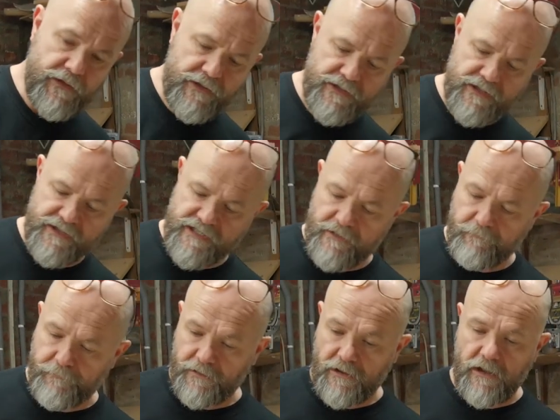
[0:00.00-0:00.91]
used the
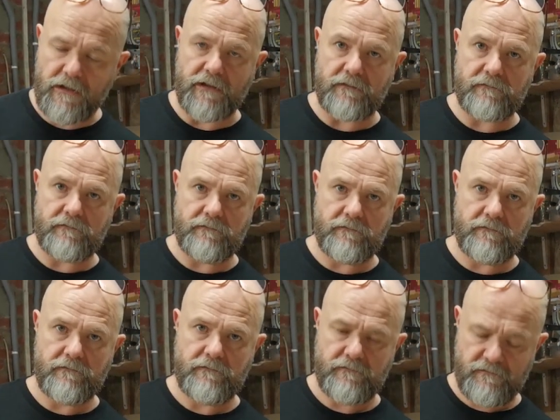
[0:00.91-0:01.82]
same block,
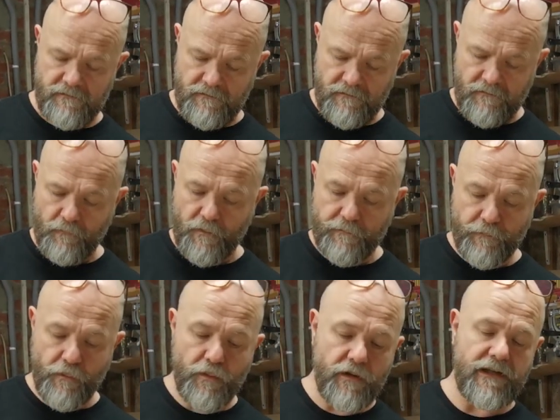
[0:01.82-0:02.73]
we're
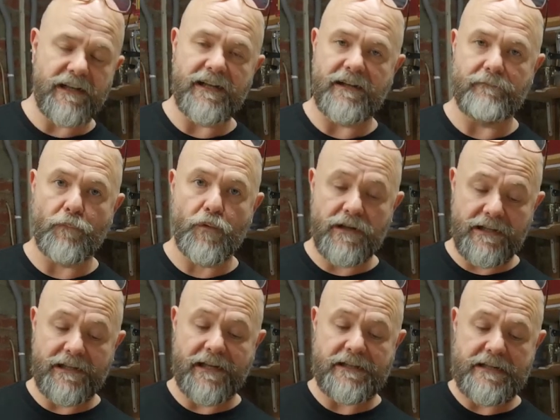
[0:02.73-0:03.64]
more
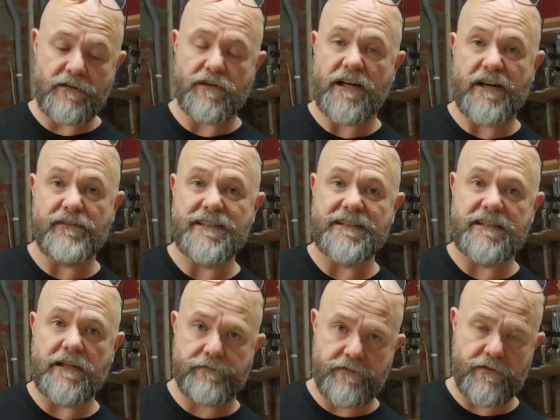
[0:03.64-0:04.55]
than likely going to have a
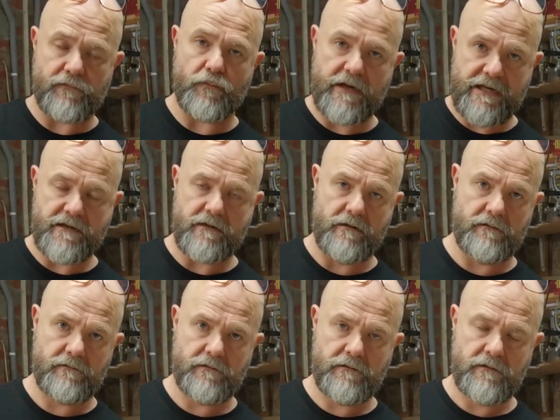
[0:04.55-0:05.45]
different reading
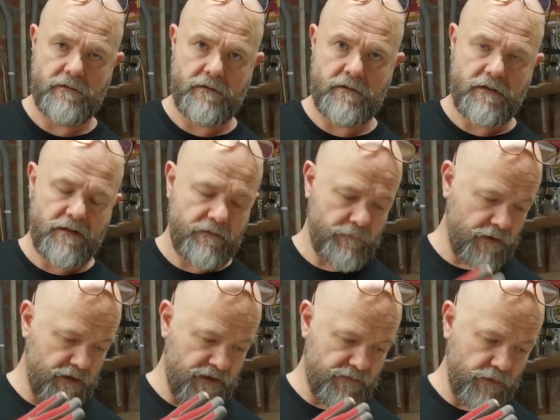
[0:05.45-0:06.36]

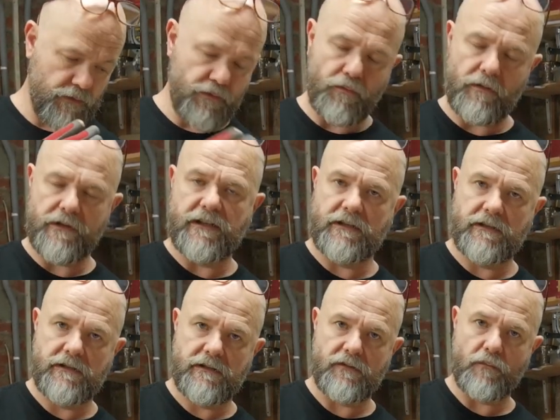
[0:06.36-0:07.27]
because we're going
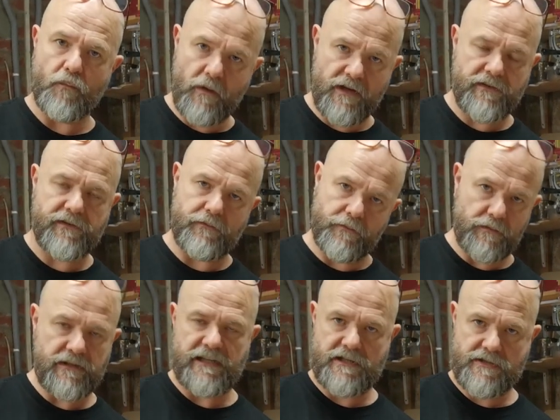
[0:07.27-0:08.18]
with the
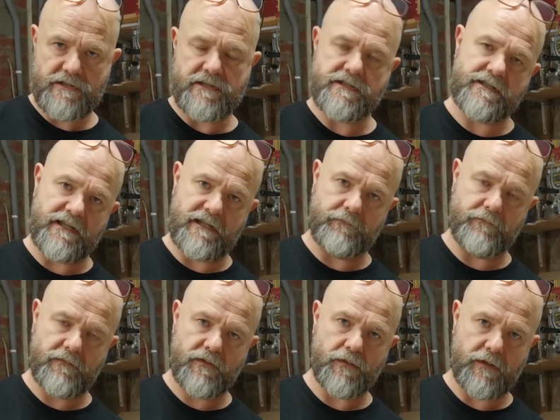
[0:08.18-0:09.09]
rotation this time.
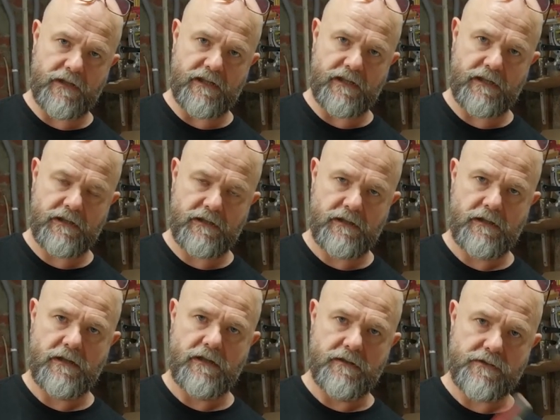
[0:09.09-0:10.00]
Okay,
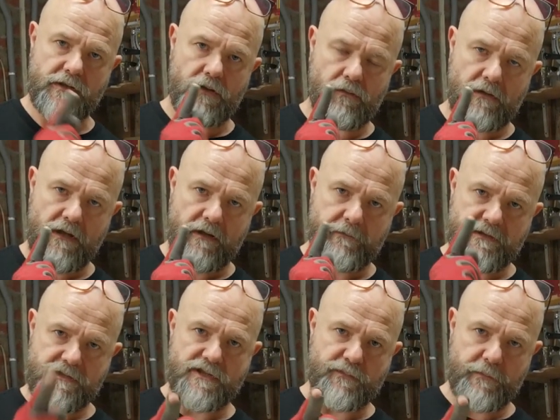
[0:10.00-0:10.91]
so
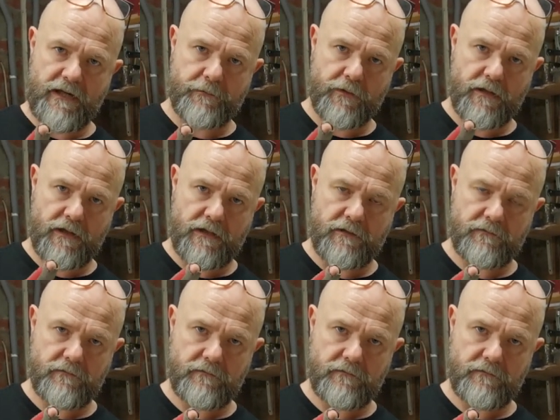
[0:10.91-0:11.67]
Mrs. Spielberg,